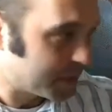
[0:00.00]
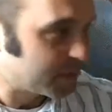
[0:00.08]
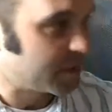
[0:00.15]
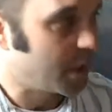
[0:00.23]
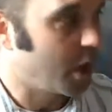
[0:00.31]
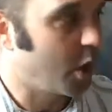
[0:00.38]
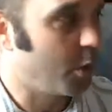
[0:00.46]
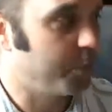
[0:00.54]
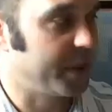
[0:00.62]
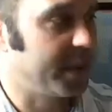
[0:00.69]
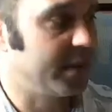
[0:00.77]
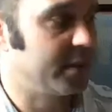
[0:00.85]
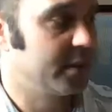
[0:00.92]

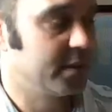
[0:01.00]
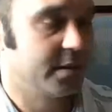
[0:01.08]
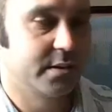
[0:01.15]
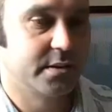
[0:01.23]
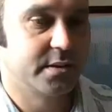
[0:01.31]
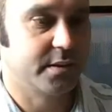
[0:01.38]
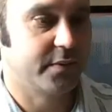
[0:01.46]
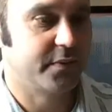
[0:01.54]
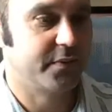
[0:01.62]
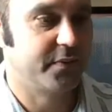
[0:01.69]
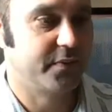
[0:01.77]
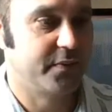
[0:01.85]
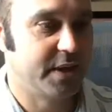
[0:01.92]
open to
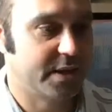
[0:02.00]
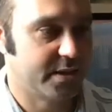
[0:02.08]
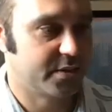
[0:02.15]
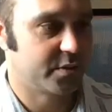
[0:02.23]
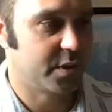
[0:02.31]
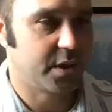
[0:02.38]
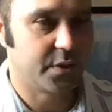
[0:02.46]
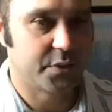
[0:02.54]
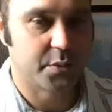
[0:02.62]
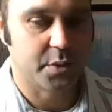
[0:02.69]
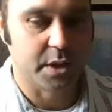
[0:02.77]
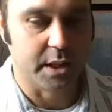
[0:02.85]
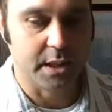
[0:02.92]
5th string 3.
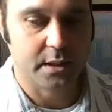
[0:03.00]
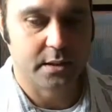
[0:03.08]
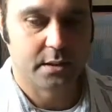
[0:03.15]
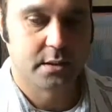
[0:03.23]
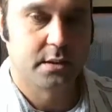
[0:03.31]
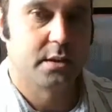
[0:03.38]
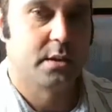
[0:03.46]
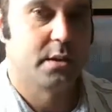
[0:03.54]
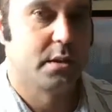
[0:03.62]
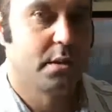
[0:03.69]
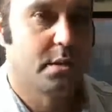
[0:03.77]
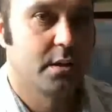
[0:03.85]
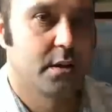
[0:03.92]

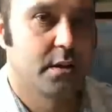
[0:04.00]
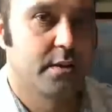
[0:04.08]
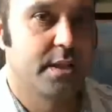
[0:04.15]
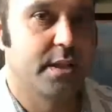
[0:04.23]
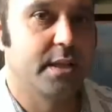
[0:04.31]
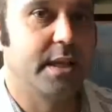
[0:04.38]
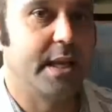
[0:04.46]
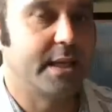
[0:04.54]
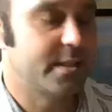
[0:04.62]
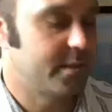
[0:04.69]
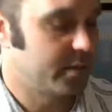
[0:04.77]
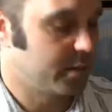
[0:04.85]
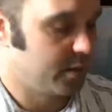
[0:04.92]
Then the
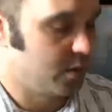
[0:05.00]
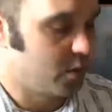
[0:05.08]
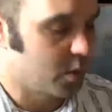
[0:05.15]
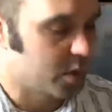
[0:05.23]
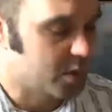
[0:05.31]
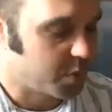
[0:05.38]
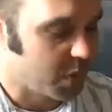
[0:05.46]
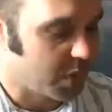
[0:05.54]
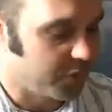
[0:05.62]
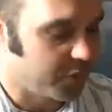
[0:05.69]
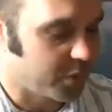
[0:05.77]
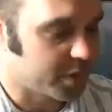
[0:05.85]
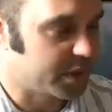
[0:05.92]
next two were 12,
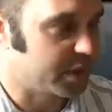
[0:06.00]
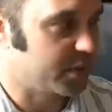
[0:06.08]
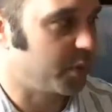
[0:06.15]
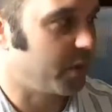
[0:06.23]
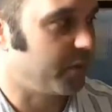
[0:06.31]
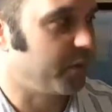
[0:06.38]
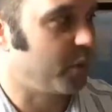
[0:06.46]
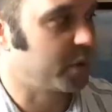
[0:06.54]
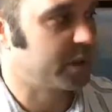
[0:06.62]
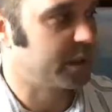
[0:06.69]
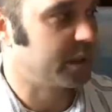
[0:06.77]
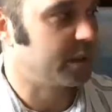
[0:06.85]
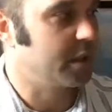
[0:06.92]
14, 12,
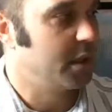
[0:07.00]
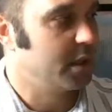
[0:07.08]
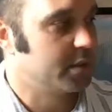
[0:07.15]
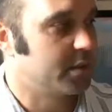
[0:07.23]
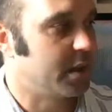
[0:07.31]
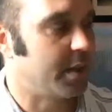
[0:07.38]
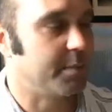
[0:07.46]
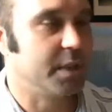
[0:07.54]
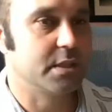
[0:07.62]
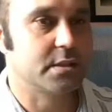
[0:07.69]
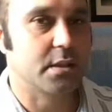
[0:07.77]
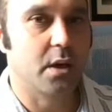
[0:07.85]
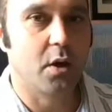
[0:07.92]
14, so that
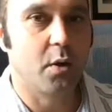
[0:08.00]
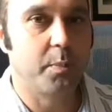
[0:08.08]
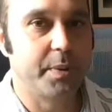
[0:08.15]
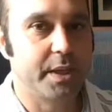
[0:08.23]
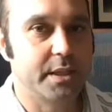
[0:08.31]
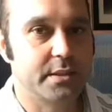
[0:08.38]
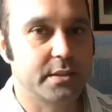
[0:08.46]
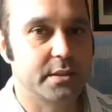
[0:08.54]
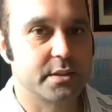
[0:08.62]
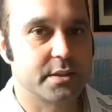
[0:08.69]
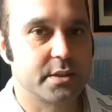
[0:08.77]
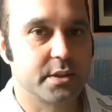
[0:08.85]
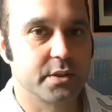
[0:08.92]
means open to
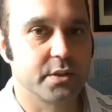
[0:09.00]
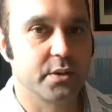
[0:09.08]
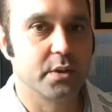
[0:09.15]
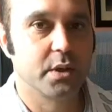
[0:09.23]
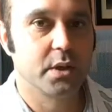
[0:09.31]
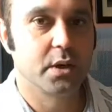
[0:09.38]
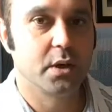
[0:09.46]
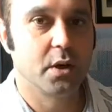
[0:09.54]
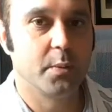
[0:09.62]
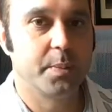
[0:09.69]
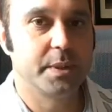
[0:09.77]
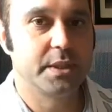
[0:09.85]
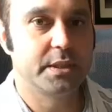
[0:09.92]
2,
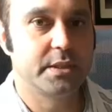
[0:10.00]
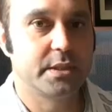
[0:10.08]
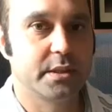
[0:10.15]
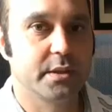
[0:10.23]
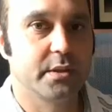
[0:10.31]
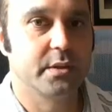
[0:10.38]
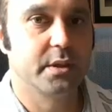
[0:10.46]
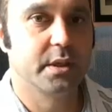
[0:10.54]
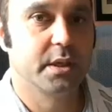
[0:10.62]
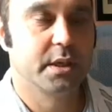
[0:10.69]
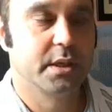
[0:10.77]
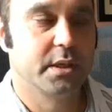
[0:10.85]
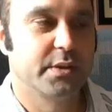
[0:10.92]
open to 2.
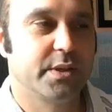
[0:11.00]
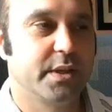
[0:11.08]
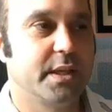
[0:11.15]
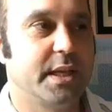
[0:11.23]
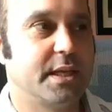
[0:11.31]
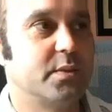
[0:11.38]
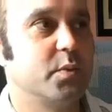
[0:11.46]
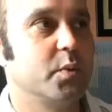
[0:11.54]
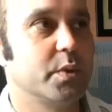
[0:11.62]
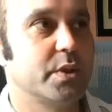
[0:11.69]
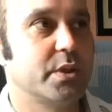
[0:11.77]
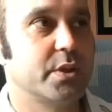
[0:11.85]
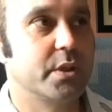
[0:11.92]
Then the next one was
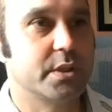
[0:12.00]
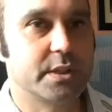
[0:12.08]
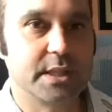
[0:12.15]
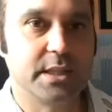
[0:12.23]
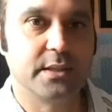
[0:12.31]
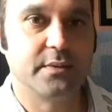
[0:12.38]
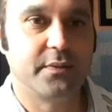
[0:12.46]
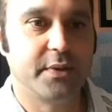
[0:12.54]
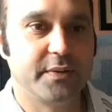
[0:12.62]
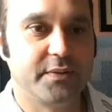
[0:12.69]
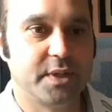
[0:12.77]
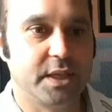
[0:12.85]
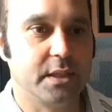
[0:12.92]
13,
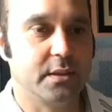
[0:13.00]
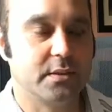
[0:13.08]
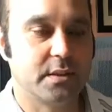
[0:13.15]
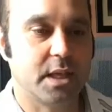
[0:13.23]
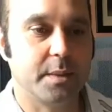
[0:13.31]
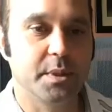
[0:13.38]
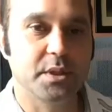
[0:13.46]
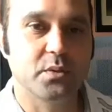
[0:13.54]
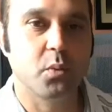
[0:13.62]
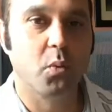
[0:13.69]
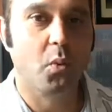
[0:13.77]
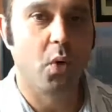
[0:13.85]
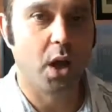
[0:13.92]
15, so that means
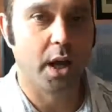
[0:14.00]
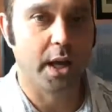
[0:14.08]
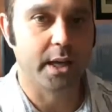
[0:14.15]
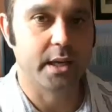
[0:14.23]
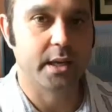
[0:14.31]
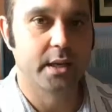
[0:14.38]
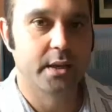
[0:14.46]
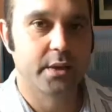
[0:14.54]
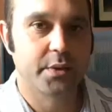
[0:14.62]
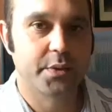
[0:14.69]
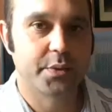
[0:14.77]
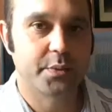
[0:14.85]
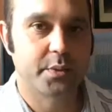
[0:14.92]
1, 3,